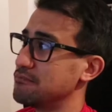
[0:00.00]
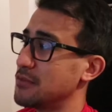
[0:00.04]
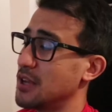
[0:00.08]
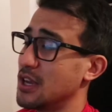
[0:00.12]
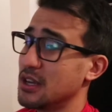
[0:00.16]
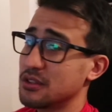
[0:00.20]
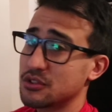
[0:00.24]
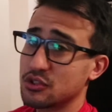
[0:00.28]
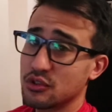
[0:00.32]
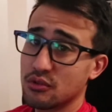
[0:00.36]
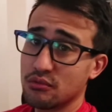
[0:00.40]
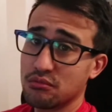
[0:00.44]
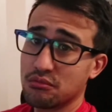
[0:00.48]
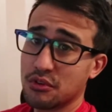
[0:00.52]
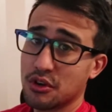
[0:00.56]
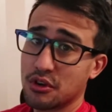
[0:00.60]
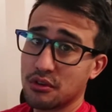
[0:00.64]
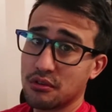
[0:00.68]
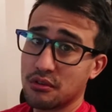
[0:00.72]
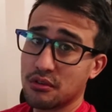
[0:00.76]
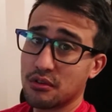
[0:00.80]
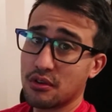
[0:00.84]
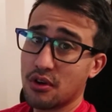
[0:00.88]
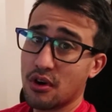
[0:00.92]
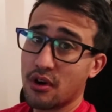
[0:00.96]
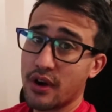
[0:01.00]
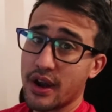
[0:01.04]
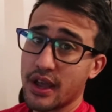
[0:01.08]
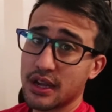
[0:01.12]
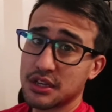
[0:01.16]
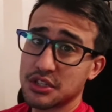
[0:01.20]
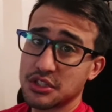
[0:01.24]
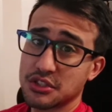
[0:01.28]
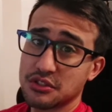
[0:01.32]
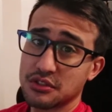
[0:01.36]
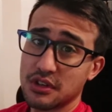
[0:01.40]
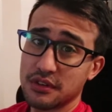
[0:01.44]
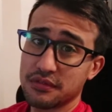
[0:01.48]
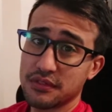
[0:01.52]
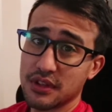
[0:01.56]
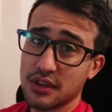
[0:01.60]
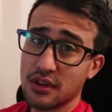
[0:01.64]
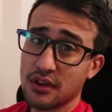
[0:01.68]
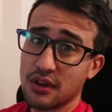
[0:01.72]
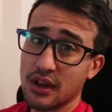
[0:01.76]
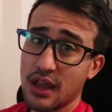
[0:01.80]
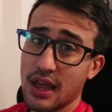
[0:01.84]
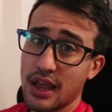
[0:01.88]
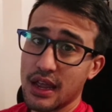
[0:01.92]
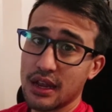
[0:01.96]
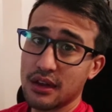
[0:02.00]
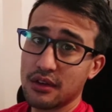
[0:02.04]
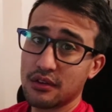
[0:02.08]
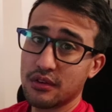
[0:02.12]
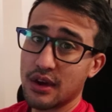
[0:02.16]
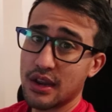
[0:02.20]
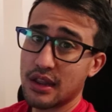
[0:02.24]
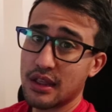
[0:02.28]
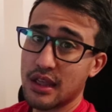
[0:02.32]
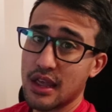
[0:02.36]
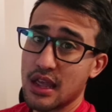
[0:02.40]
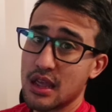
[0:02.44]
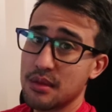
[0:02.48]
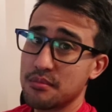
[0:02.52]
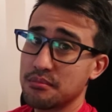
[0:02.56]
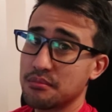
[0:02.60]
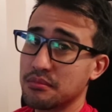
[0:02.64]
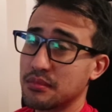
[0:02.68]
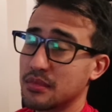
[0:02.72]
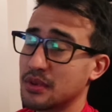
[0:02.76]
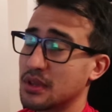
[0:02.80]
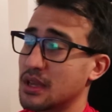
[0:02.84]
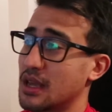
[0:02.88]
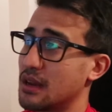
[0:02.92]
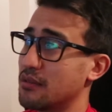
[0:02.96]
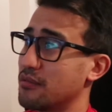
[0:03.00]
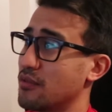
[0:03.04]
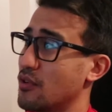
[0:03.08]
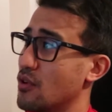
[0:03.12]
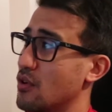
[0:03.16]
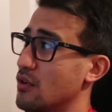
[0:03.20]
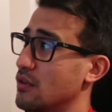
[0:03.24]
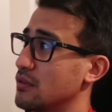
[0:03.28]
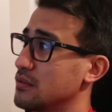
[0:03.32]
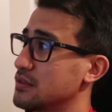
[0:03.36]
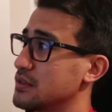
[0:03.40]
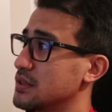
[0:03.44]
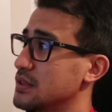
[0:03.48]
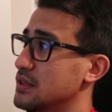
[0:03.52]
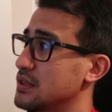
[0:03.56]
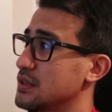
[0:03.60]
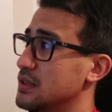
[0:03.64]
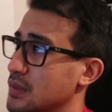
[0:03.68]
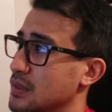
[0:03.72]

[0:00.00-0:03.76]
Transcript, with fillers: Yeah, so CarX Drifting Online, great game, get involved.